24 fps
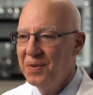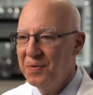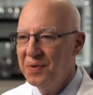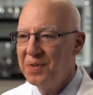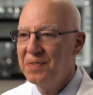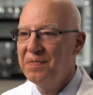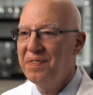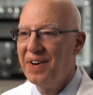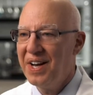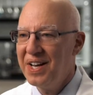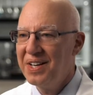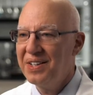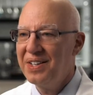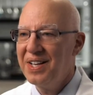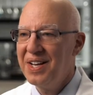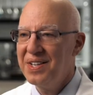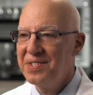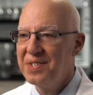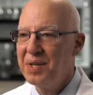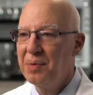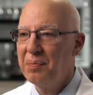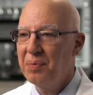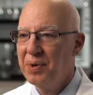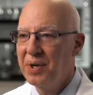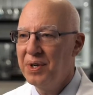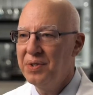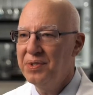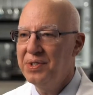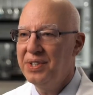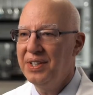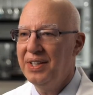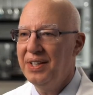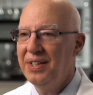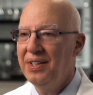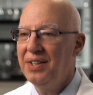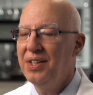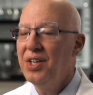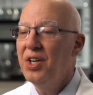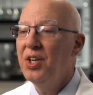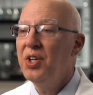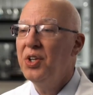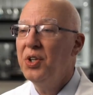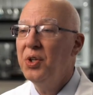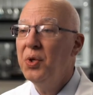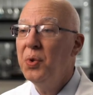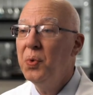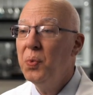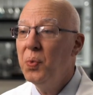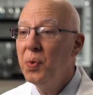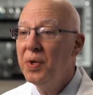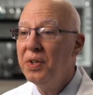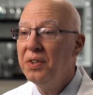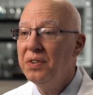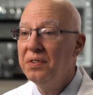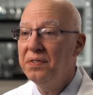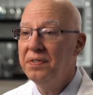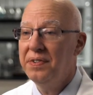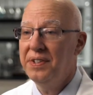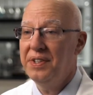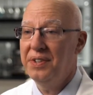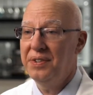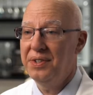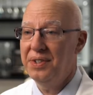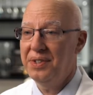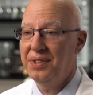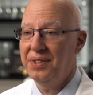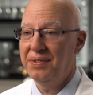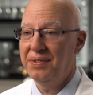With Vitalizing Protein, you will feel the